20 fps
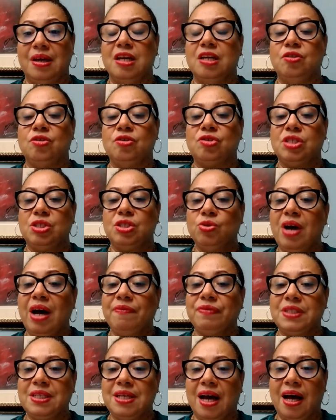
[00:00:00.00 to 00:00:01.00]
You still
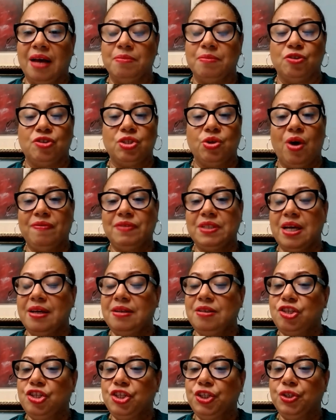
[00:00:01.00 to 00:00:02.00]
have time. You still have
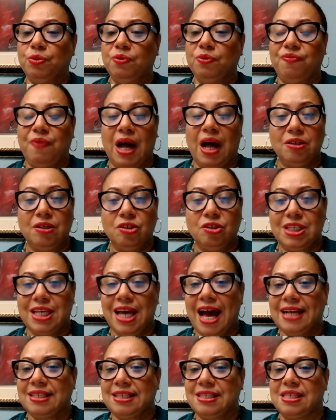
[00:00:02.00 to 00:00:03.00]
time to file your
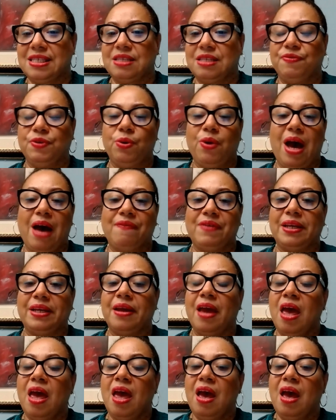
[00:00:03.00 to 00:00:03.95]
taxes if you haven't,